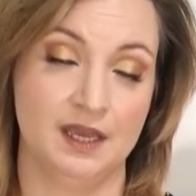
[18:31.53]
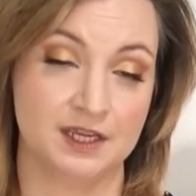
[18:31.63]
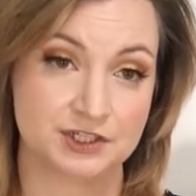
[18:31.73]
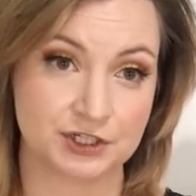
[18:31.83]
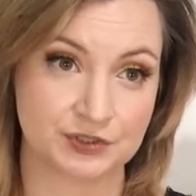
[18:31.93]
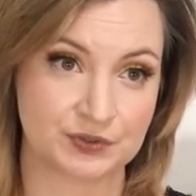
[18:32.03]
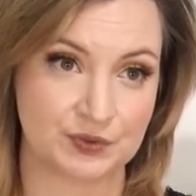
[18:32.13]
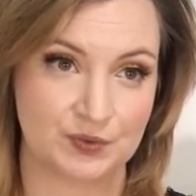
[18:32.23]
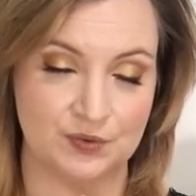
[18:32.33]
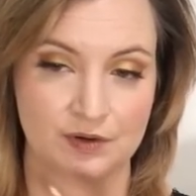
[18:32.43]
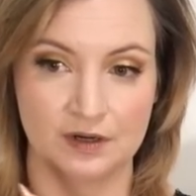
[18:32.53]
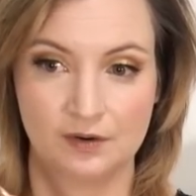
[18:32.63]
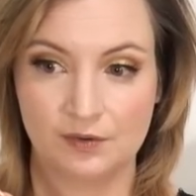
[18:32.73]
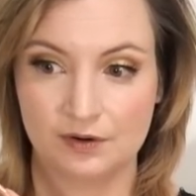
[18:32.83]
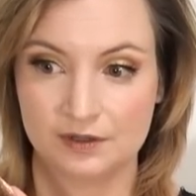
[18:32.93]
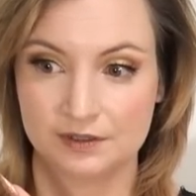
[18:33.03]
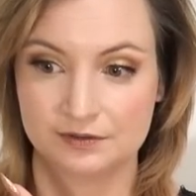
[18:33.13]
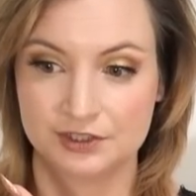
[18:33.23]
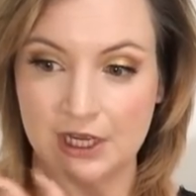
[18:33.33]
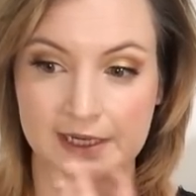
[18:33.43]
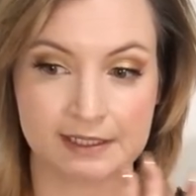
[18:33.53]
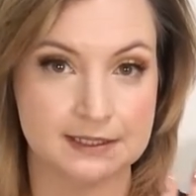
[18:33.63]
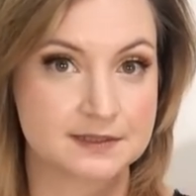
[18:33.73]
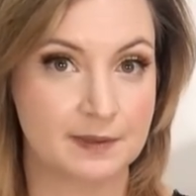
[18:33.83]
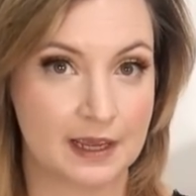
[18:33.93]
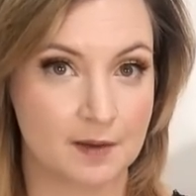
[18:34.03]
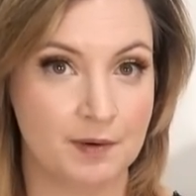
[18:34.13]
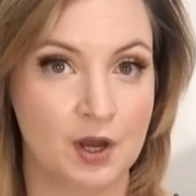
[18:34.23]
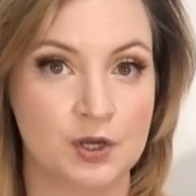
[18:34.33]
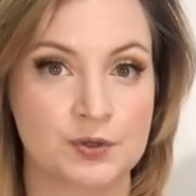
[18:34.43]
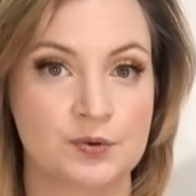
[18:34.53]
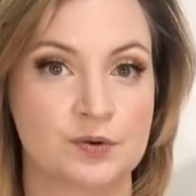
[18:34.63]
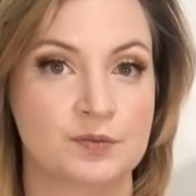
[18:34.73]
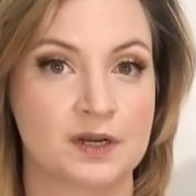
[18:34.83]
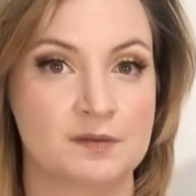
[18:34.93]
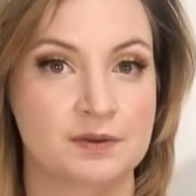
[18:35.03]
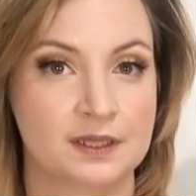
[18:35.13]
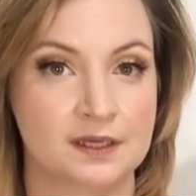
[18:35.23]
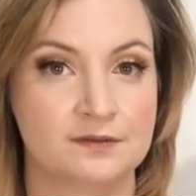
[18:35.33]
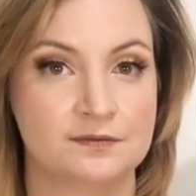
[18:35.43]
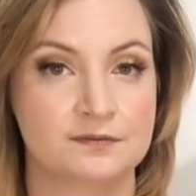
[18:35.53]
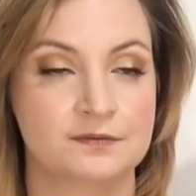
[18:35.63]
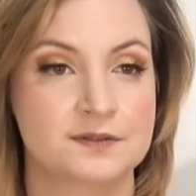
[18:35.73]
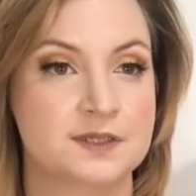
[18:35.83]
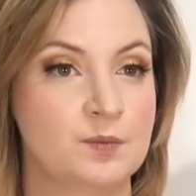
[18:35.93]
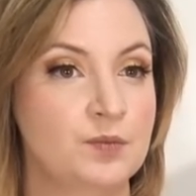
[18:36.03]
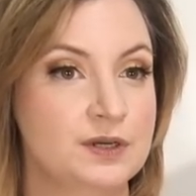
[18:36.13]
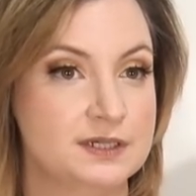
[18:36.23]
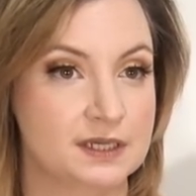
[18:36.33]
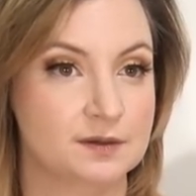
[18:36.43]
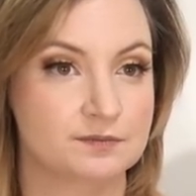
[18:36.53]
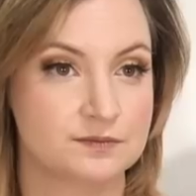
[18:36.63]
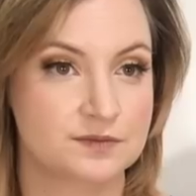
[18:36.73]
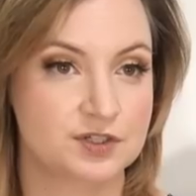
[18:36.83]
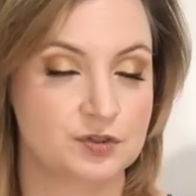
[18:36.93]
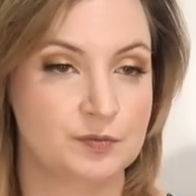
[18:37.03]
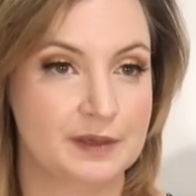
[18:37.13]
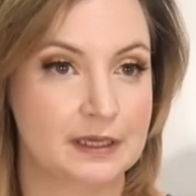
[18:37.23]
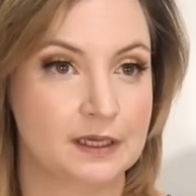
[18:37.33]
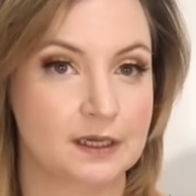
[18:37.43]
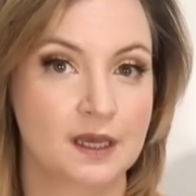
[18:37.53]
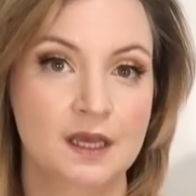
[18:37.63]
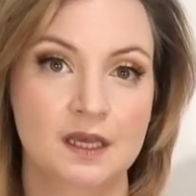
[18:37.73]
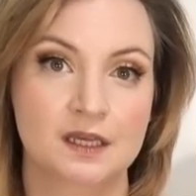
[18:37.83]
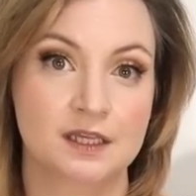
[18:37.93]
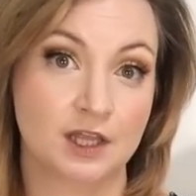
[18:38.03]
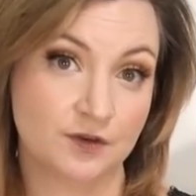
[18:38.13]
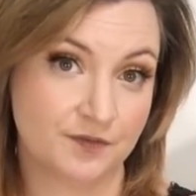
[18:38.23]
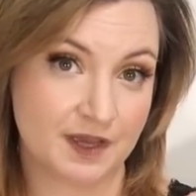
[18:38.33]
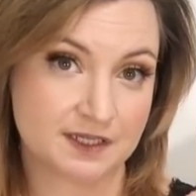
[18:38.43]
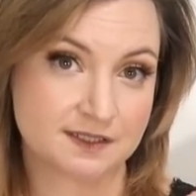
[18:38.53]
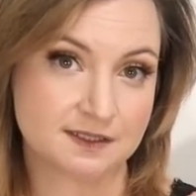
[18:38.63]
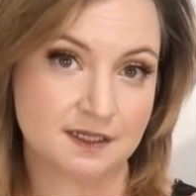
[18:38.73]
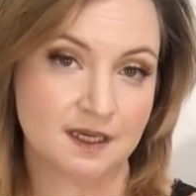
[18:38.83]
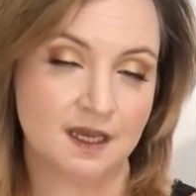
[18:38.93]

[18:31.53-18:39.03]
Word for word: Asian or, or Chinese makeup on, or what I believe some would deem to be yellow face.